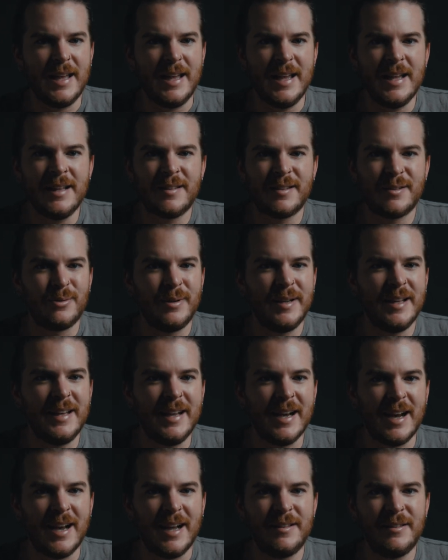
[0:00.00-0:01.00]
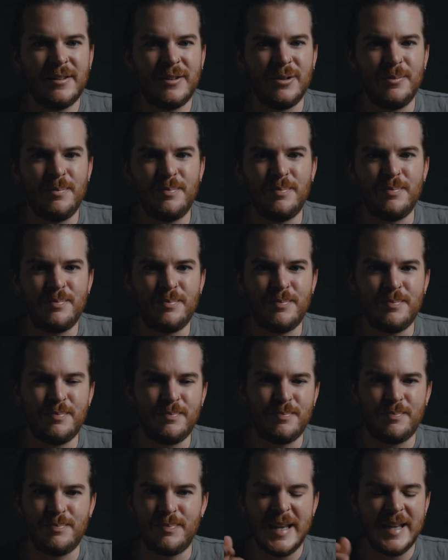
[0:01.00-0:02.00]
it's really hard to
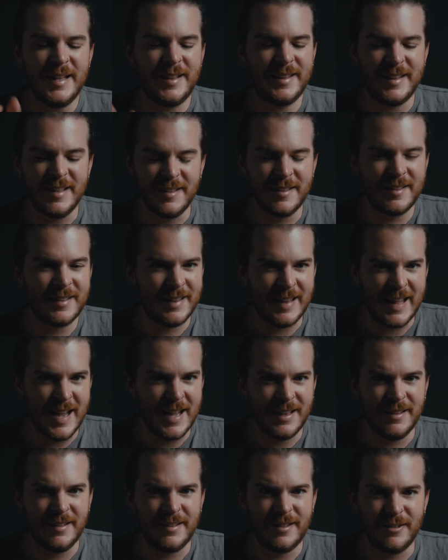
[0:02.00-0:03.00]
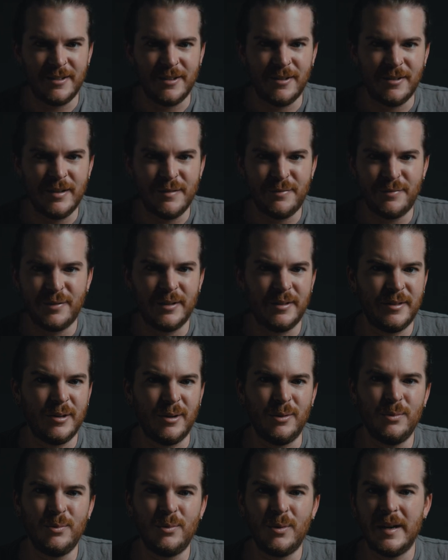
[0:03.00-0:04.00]
beat this lens, you know, if you
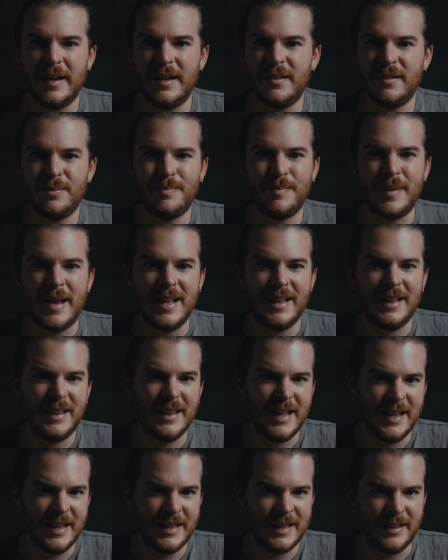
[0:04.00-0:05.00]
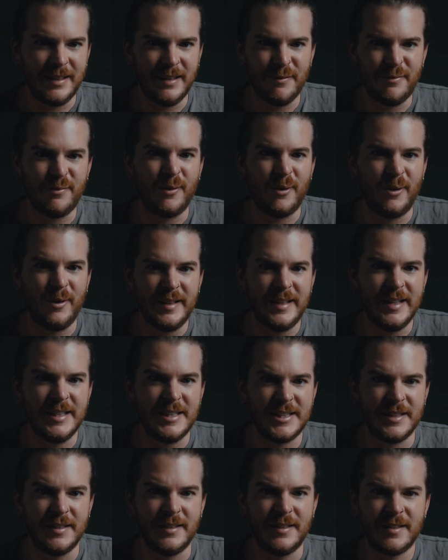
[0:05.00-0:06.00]
don't want to spend like in the 4
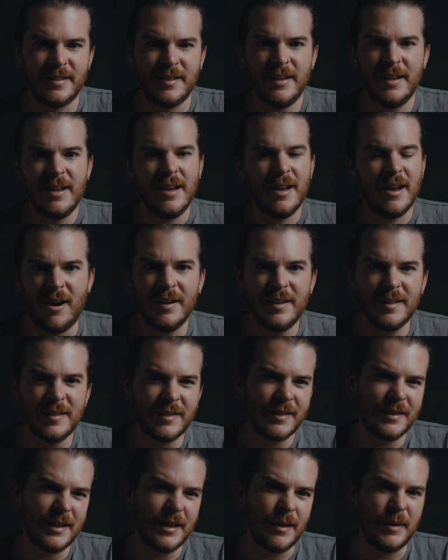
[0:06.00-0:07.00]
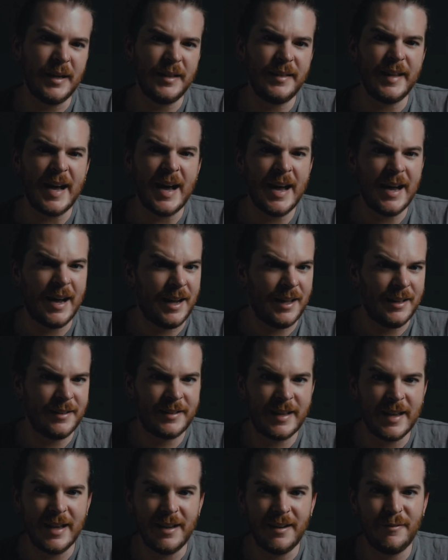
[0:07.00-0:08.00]
digits. Honestly, I'm a die-hard
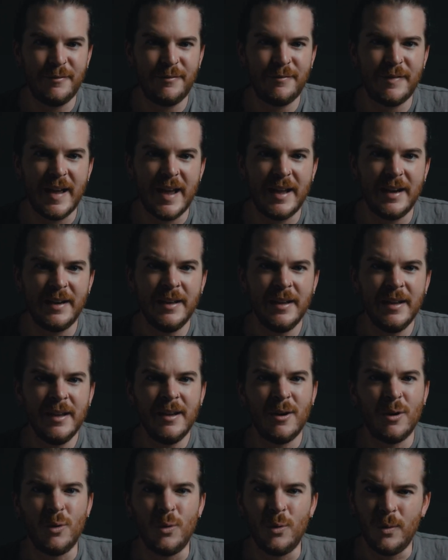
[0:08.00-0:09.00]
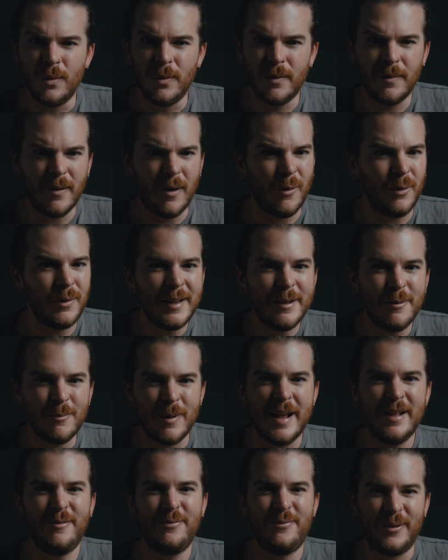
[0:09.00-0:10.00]
Canon fan who only
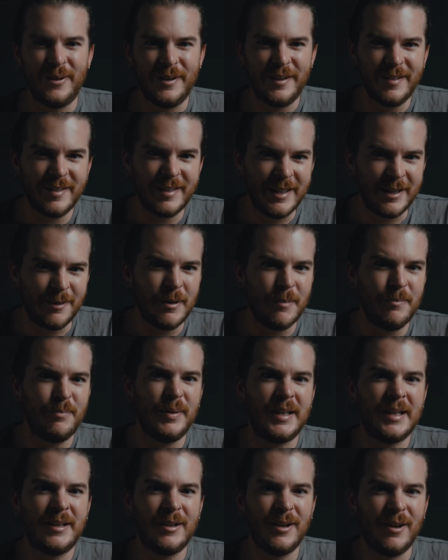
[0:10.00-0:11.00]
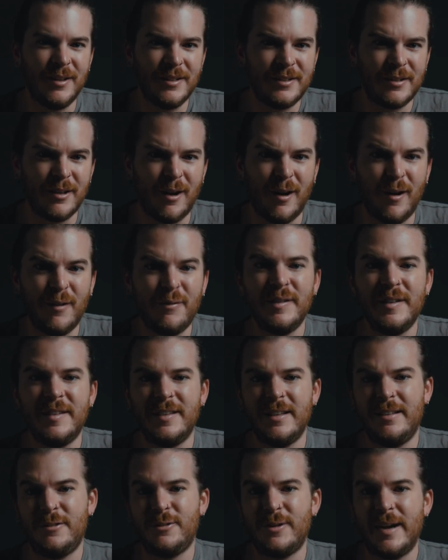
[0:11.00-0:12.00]
went for the Sigma because of its
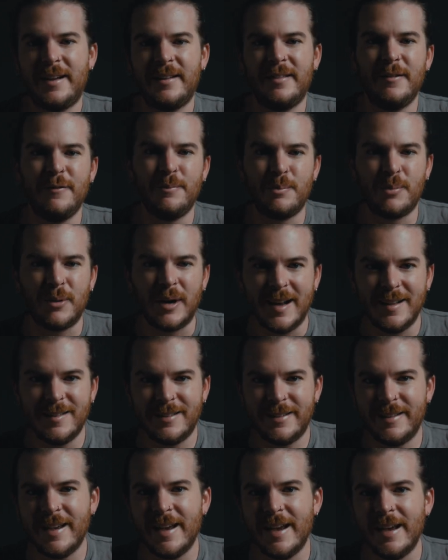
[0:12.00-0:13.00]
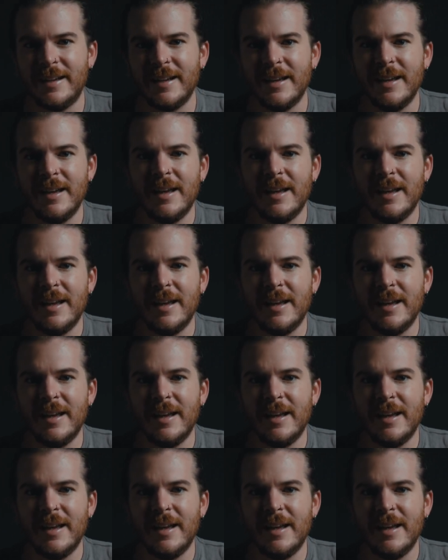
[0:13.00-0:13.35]
attractive price tag.